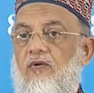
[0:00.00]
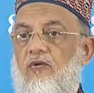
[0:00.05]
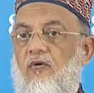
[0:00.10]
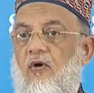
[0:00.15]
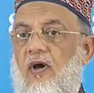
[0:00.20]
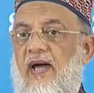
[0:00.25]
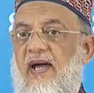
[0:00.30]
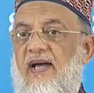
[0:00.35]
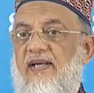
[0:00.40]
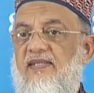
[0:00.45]

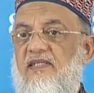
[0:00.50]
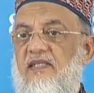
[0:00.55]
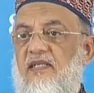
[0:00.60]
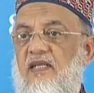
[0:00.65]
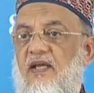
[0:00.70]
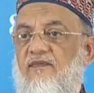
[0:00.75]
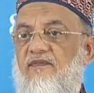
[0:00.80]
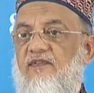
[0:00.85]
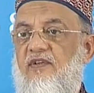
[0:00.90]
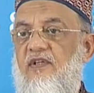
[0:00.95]
So as he
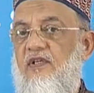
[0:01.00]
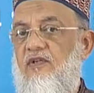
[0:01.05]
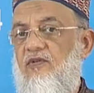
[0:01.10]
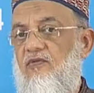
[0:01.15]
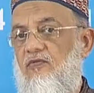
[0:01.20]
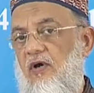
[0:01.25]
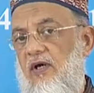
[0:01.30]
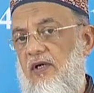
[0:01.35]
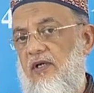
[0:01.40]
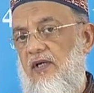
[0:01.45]
left, he
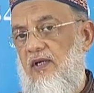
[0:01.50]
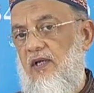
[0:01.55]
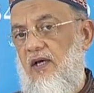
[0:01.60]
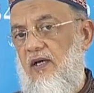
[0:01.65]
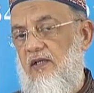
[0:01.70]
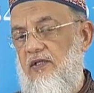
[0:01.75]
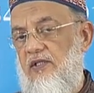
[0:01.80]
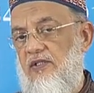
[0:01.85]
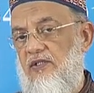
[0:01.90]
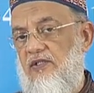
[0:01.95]
is walking
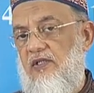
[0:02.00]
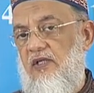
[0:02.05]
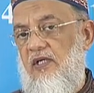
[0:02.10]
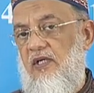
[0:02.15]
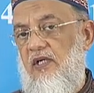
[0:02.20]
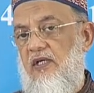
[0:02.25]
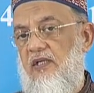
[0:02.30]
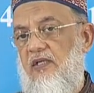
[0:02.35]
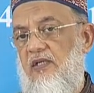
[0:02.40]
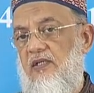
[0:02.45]
down the
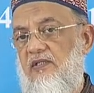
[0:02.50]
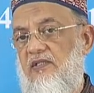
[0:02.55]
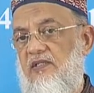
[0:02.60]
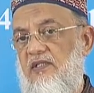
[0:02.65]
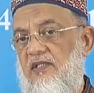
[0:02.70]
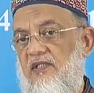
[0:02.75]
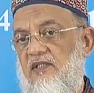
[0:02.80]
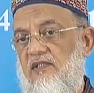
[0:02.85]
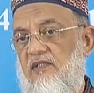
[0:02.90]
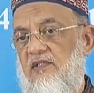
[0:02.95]
street. He
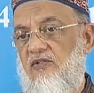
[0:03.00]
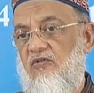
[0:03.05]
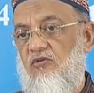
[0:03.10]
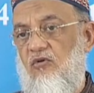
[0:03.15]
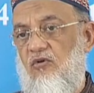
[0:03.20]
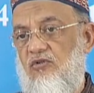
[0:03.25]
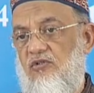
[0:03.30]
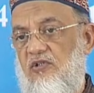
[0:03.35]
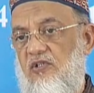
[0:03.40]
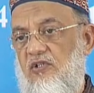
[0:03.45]
sees this
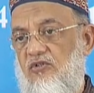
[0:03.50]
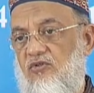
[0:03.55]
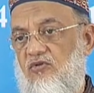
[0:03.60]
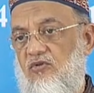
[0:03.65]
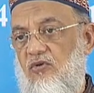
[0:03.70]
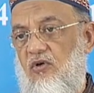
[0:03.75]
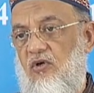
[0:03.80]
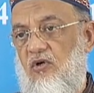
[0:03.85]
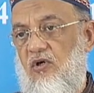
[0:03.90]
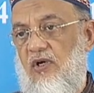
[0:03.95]
grocery
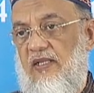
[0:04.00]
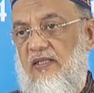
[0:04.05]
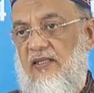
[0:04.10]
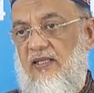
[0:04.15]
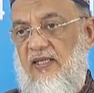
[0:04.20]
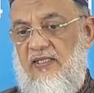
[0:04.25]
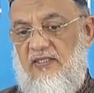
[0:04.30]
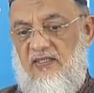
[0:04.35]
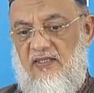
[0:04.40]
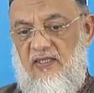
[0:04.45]
store
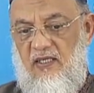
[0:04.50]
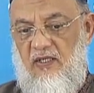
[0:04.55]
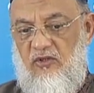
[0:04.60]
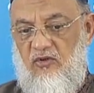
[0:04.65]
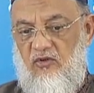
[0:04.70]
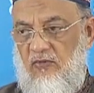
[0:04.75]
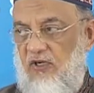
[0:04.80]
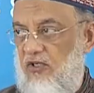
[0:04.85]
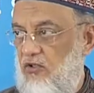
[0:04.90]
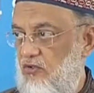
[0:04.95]
and they are
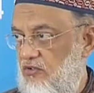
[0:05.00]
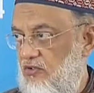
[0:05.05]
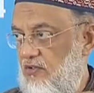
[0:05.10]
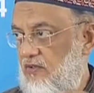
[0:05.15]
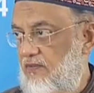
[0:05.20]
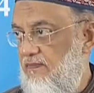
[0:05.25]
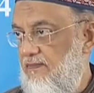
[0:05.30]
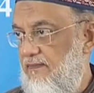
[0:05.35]
selling tomatoes.